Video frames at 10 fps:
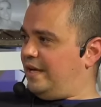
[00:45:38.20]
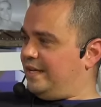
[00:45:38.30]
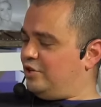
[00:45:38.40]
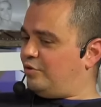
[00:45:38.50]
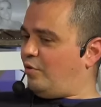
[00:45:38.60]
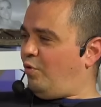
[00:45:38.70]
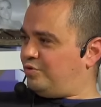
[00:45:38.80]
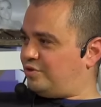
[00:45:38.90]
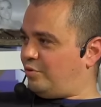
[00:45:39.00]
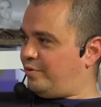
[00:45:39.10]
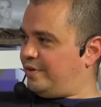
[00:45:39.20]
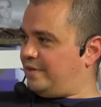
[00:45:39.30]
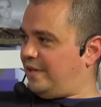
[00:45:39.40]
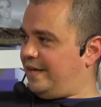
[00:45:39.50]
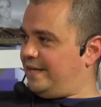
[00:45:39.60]
You know the whole story,
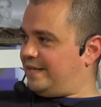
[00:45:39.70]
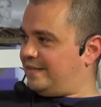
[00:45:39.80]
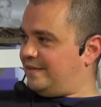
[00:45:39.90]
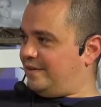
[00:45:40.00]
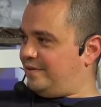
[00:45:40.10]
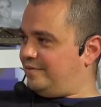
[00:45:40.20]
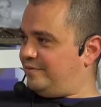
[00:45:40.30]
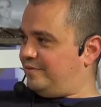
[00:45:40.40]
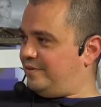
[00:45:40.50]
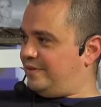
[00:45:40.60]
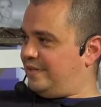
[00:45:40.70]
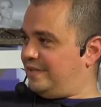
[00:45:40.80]
like. I never of, heard of that.